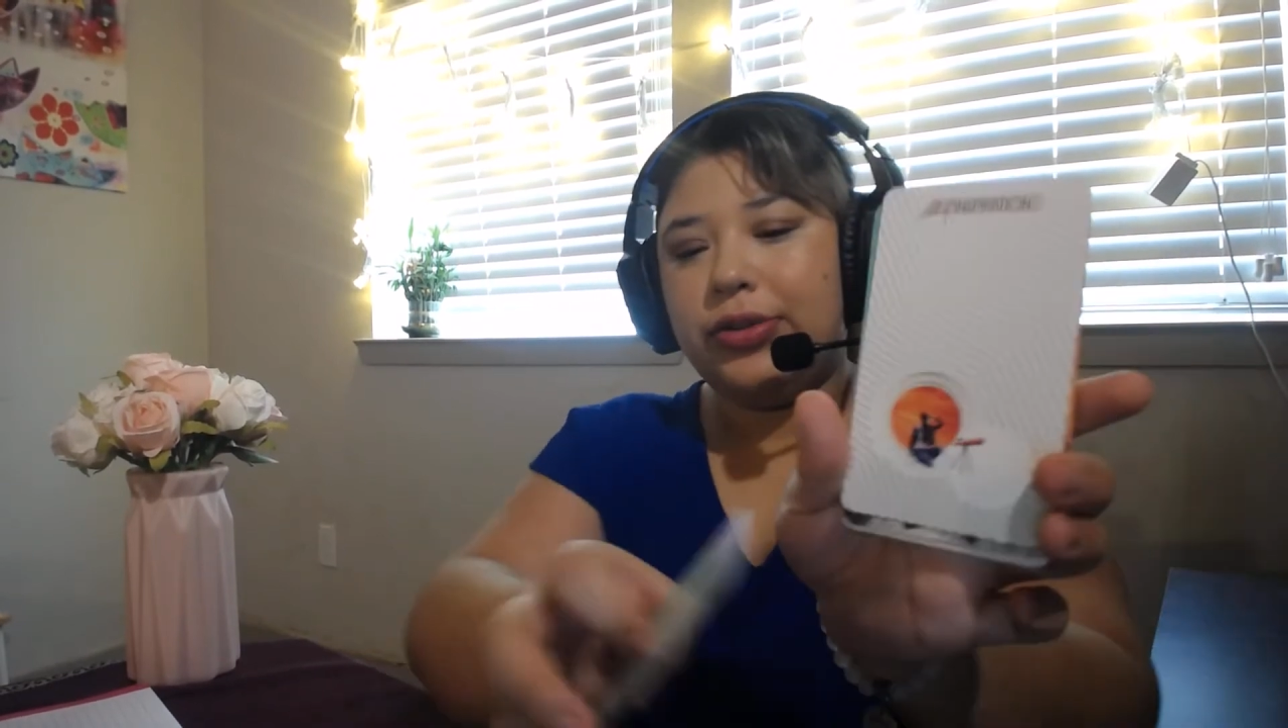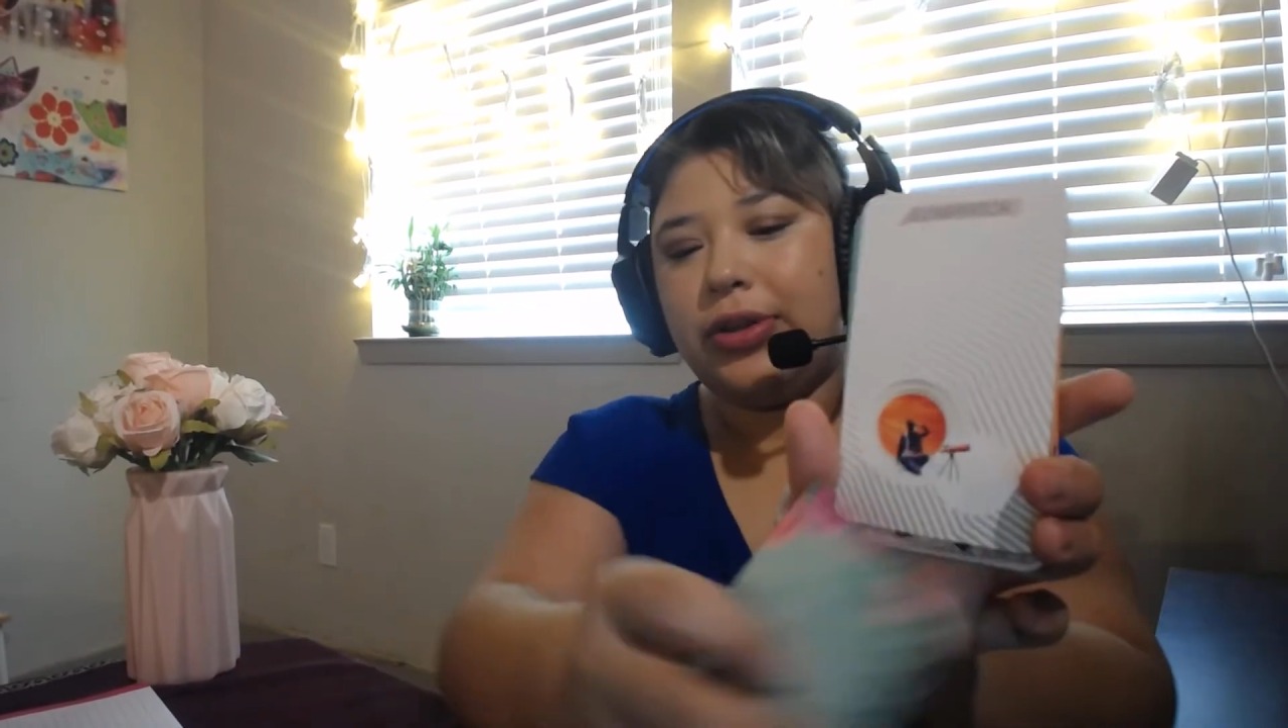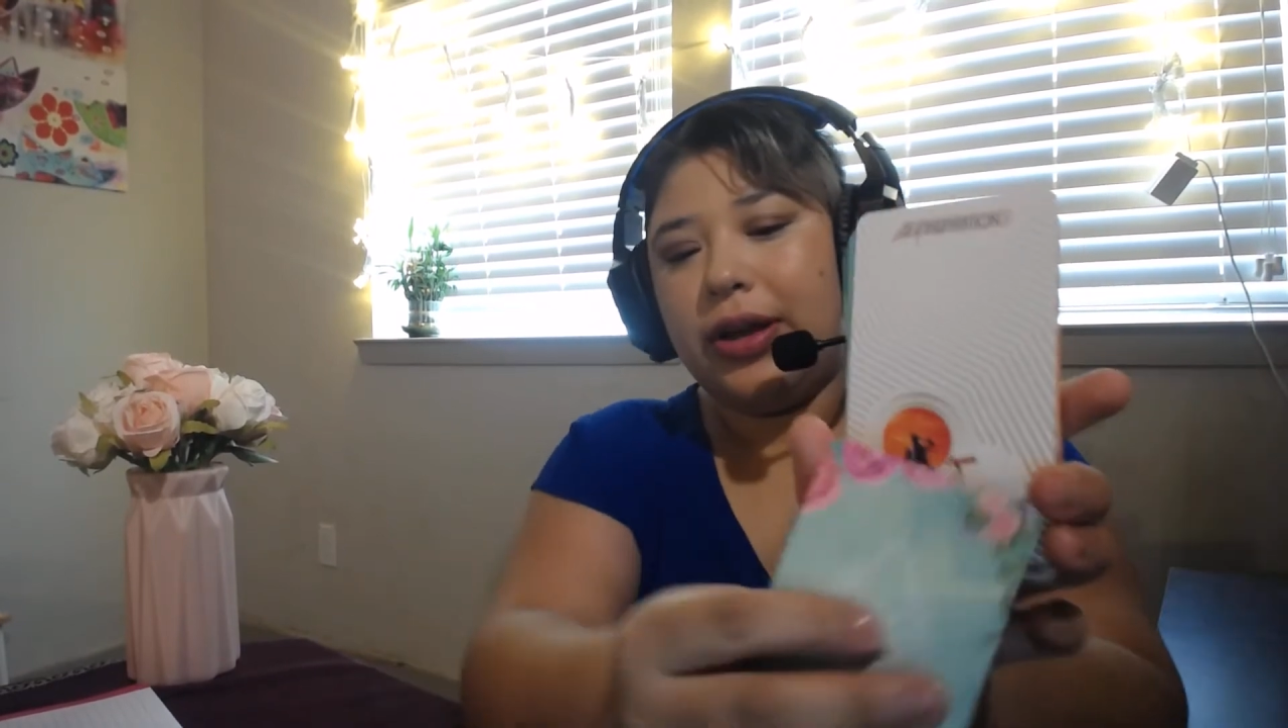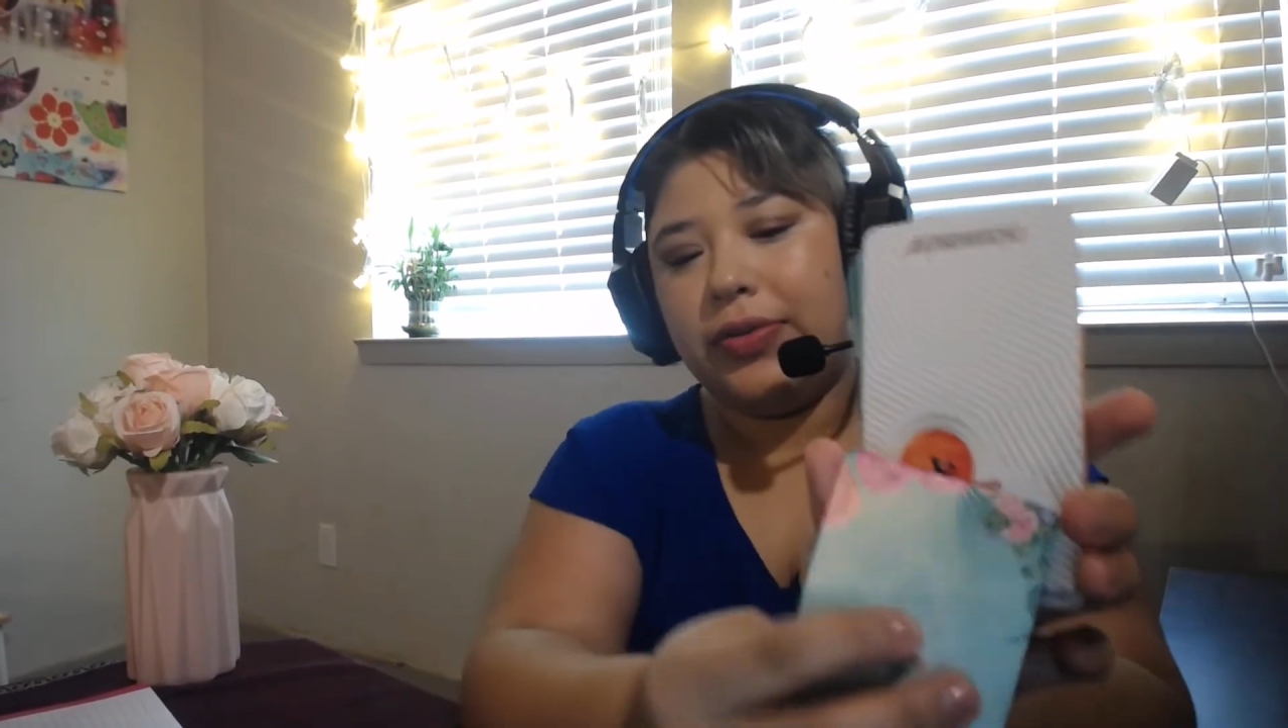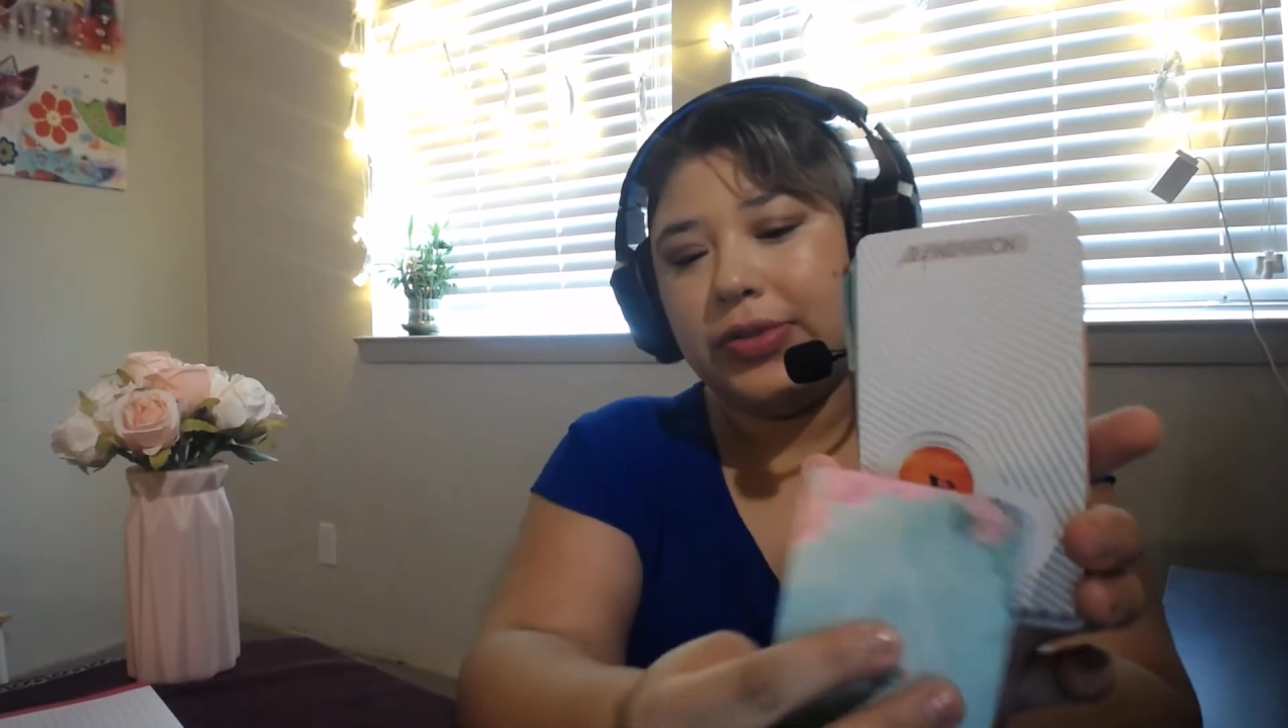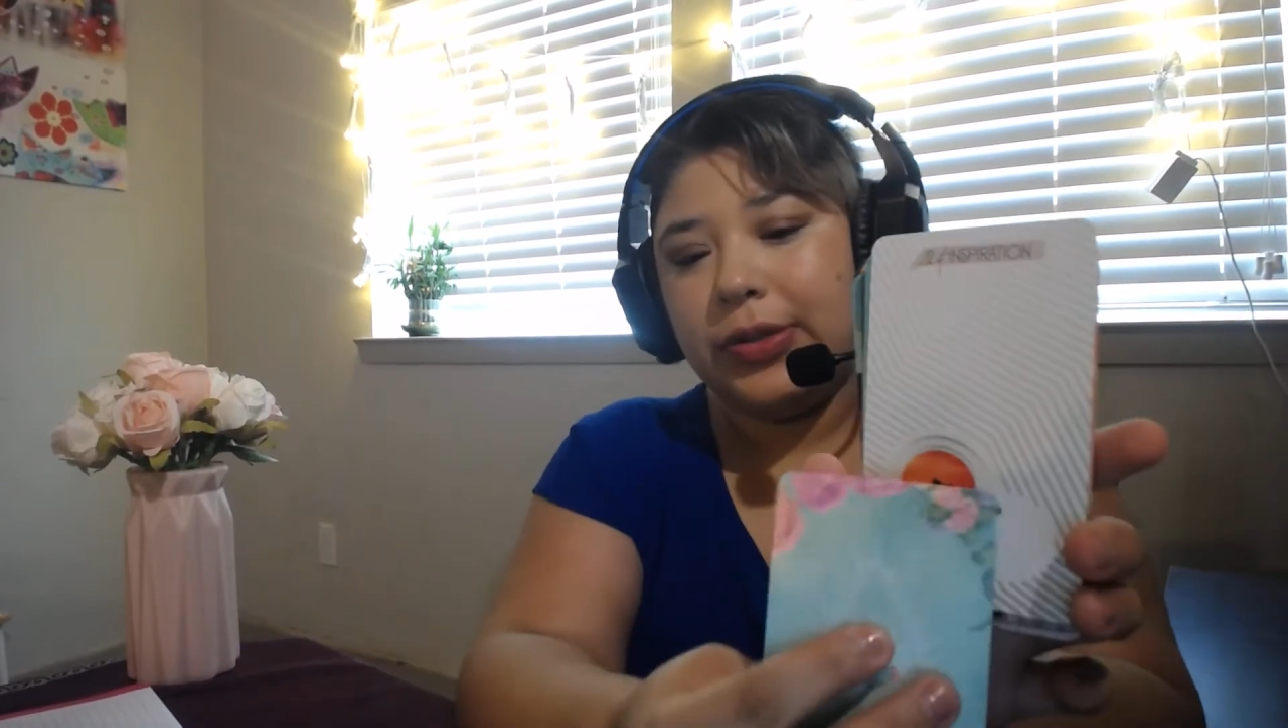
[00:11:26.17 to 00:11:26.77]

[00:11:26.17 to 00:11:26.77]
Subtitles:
thought it was a